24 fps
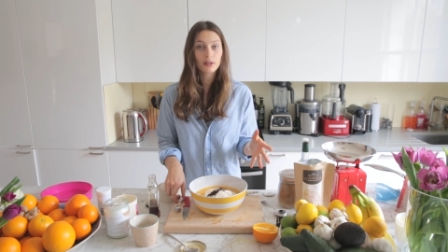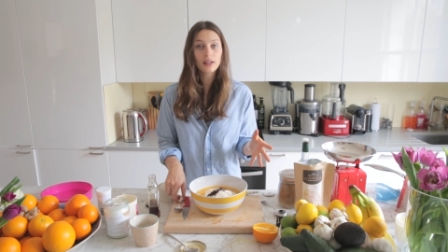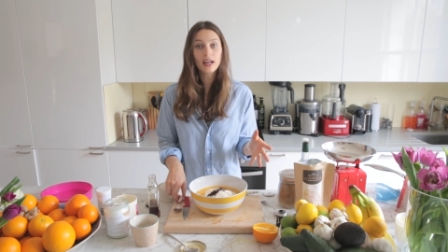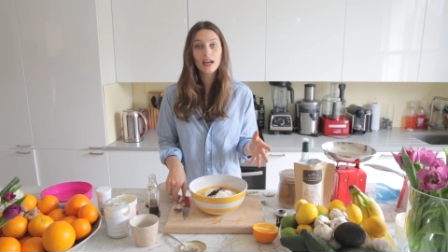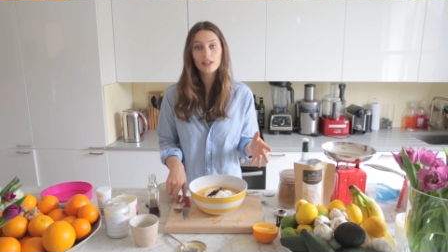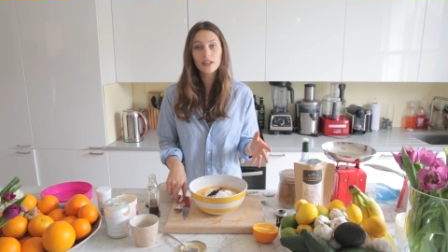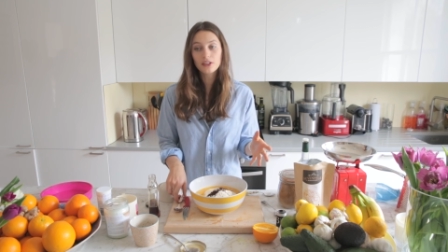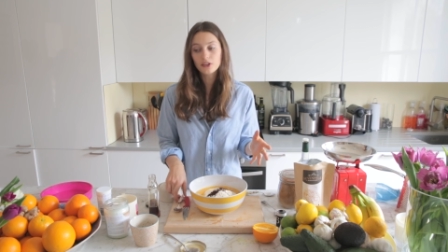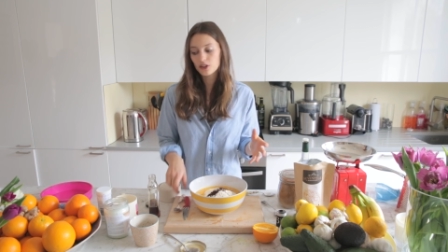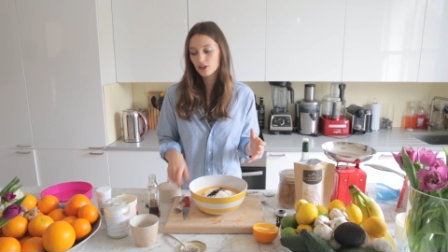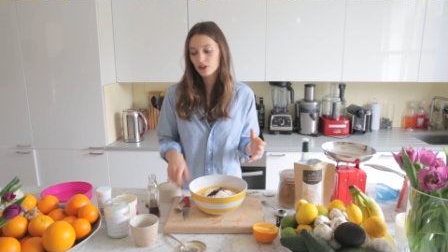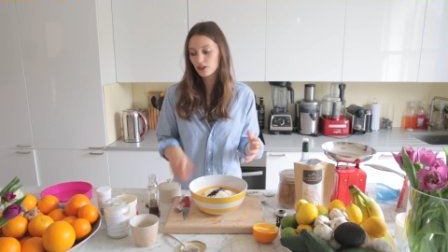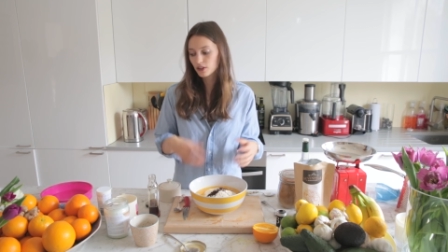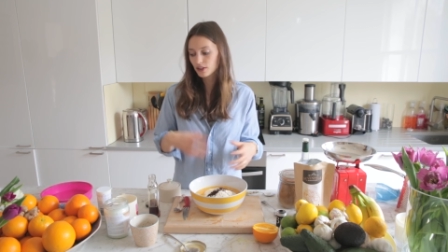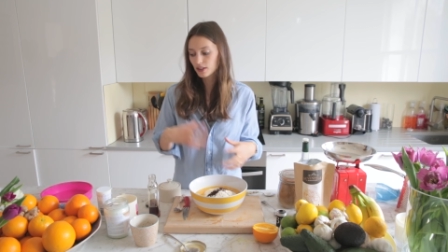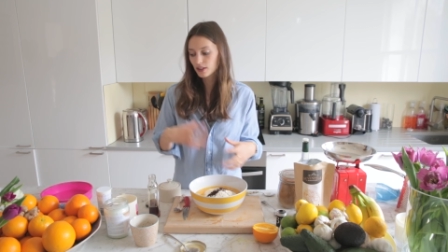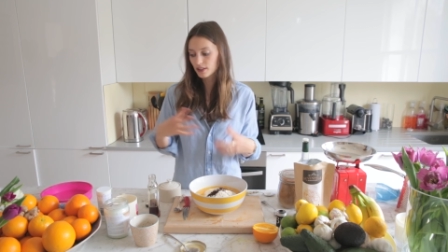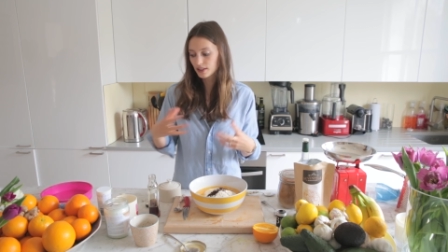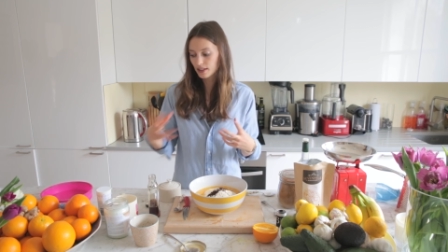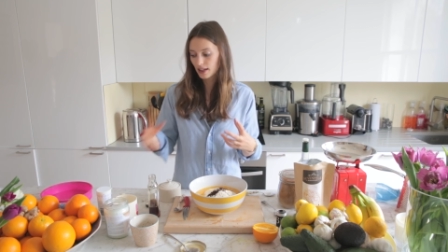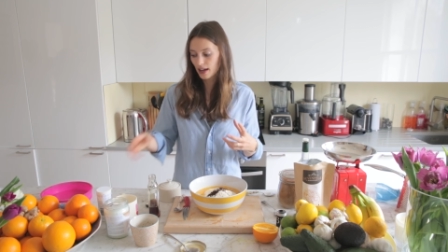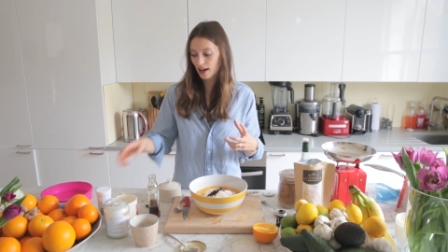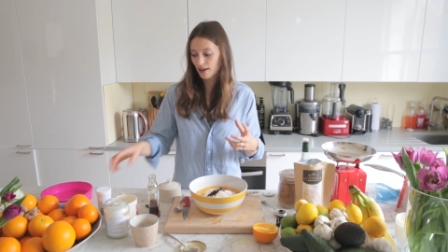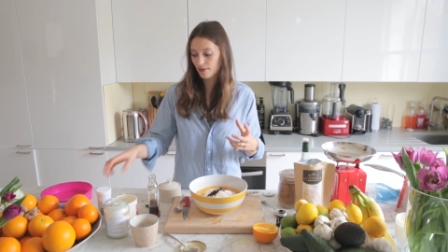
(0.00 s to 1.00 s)
more natural,
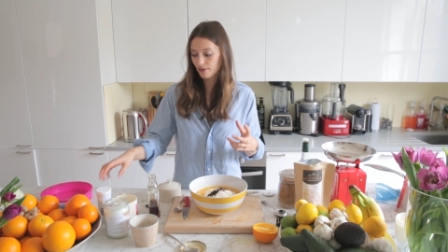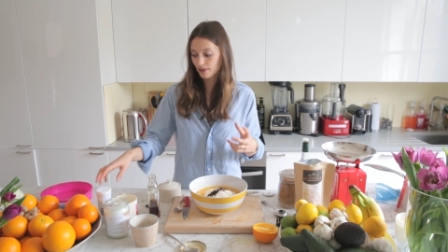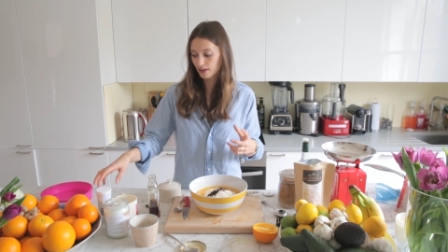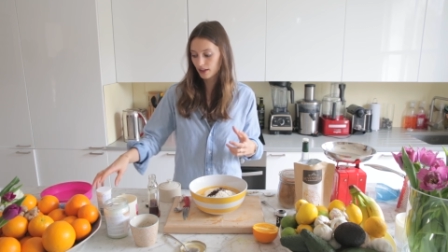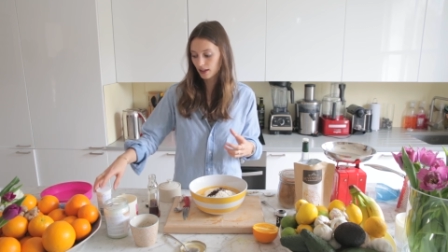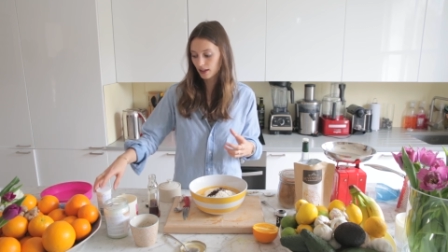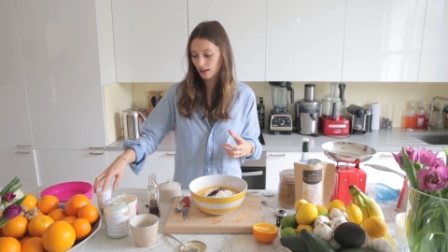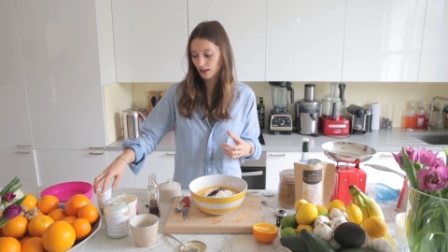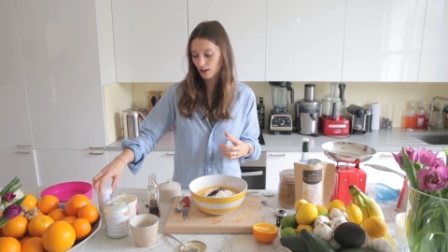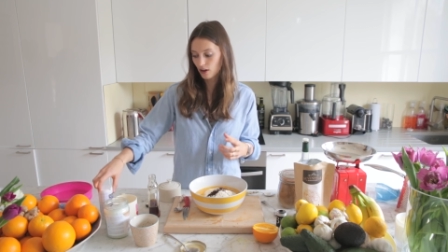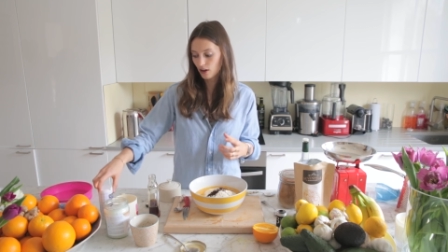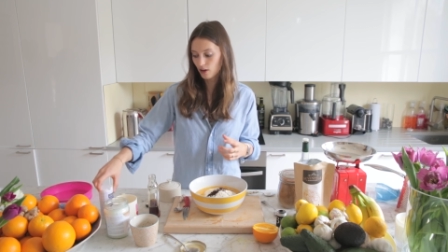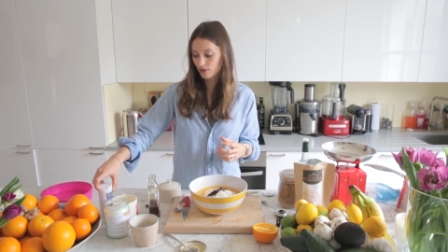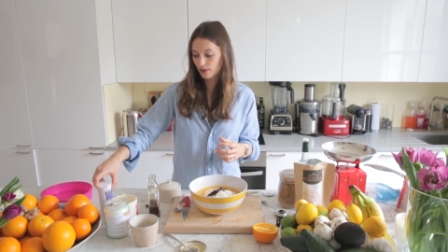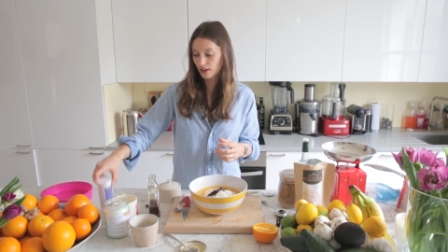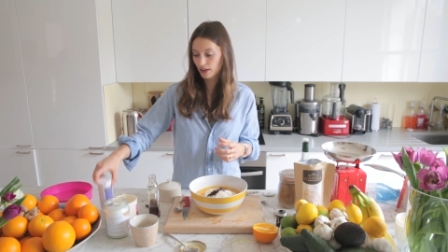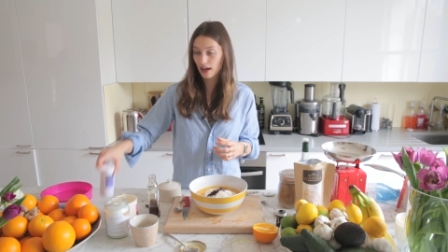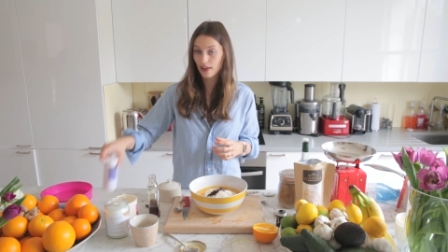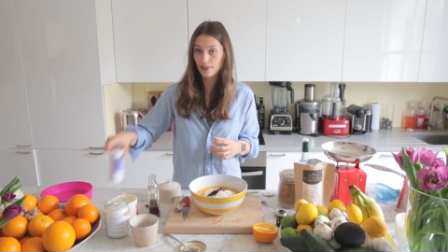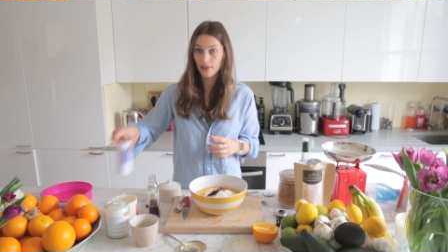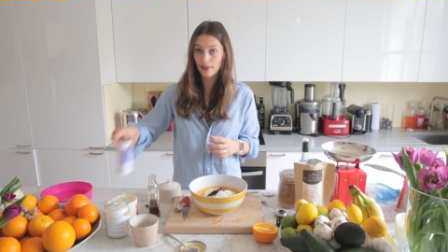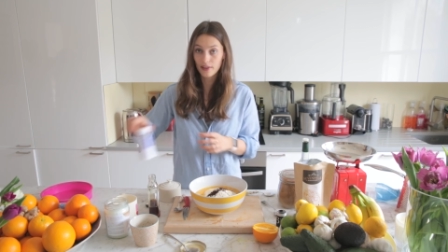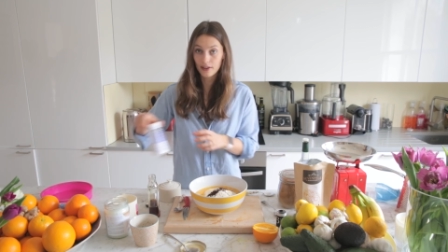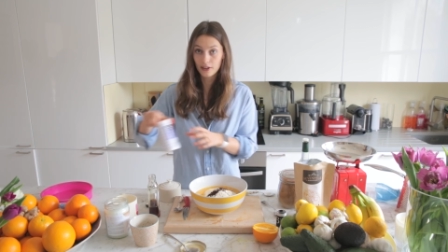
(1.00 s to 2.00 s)
doesn't have any of the
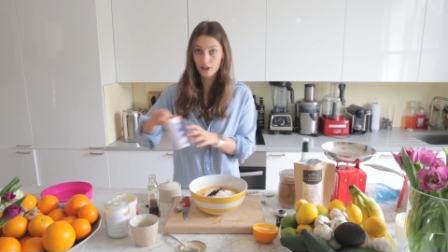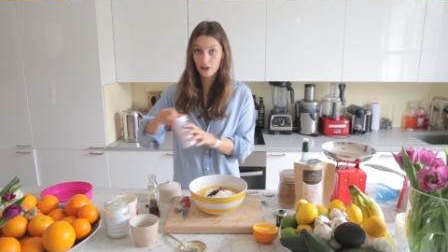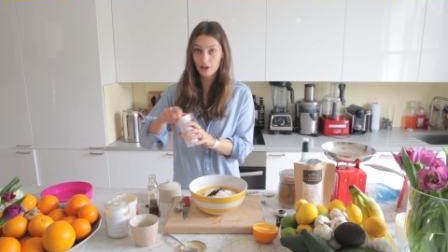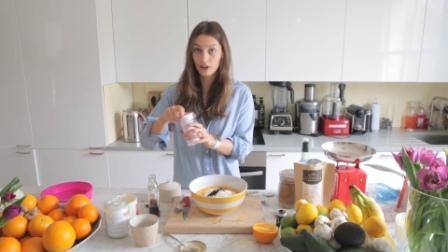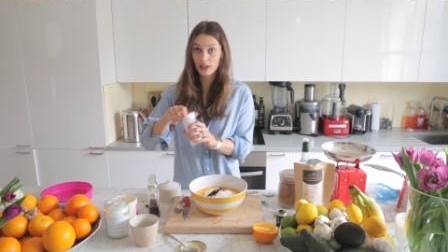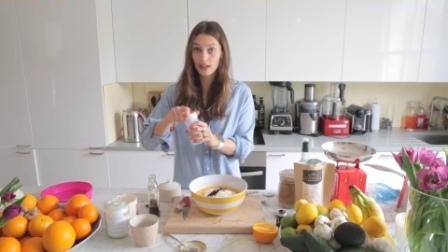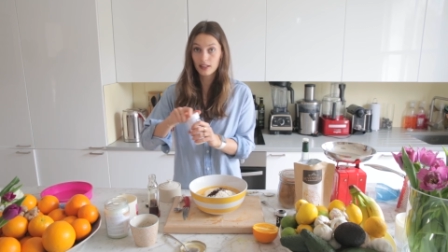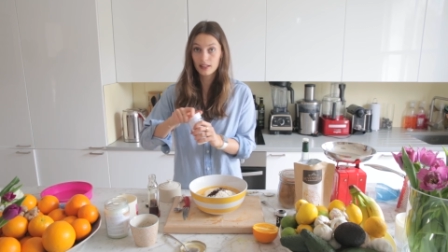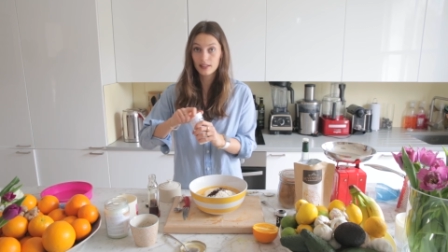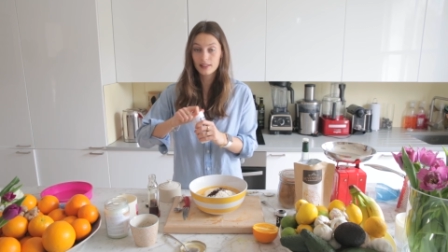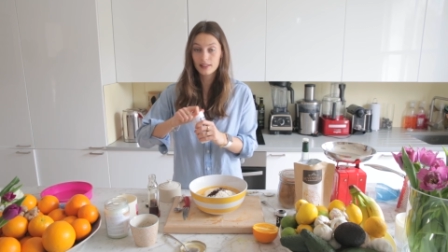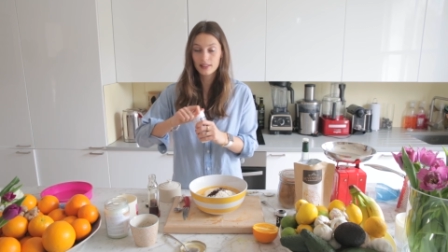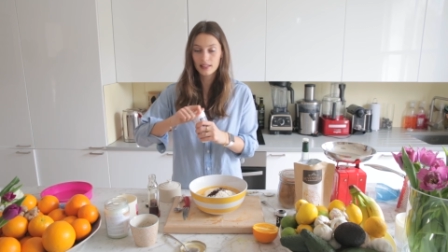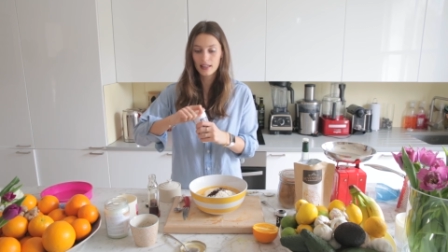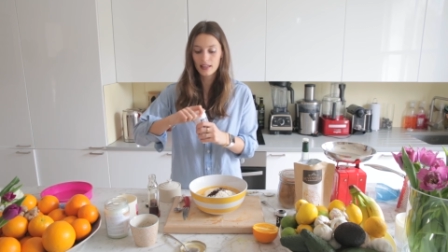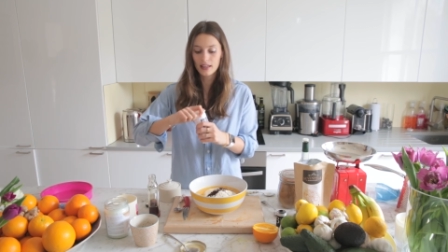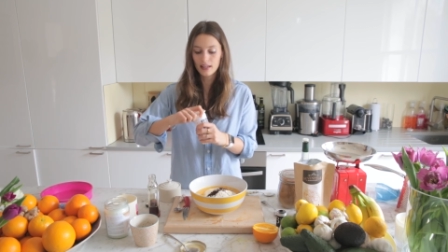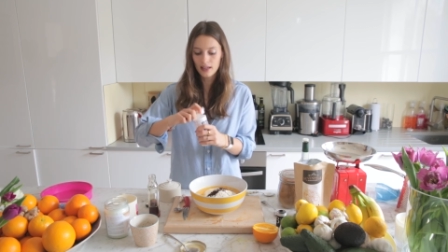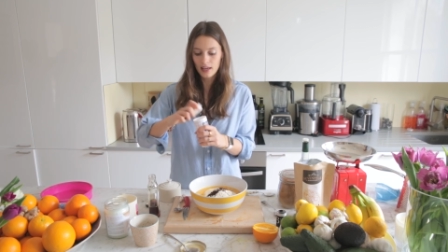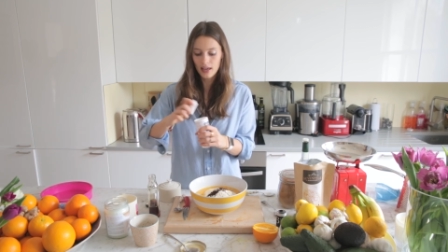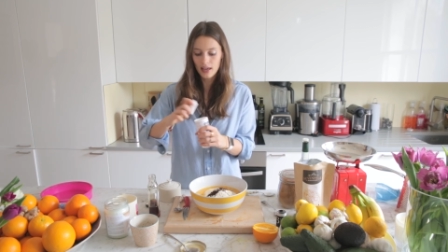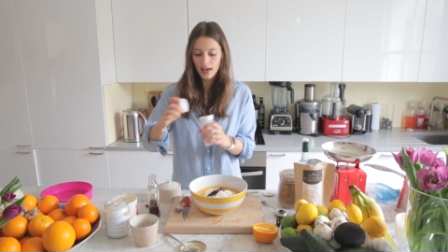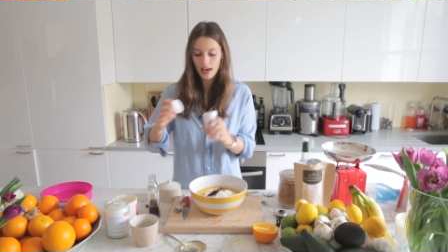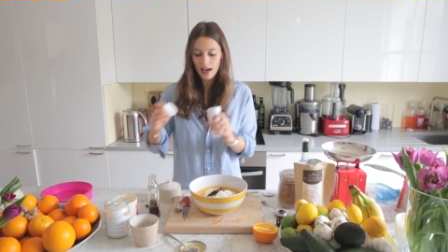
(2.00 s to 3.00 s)
other ingredients in.